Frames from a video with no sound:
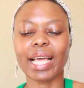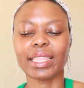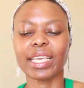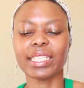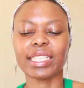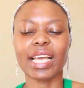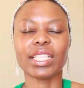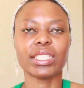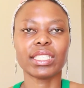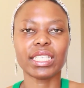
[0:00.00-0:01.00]
I think it's
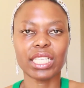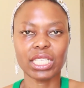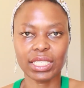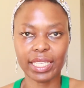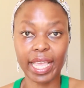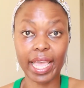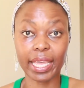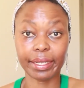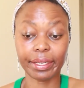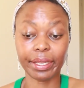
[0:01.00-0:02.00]
either season
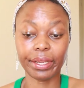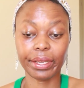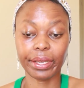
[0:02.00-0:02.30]
10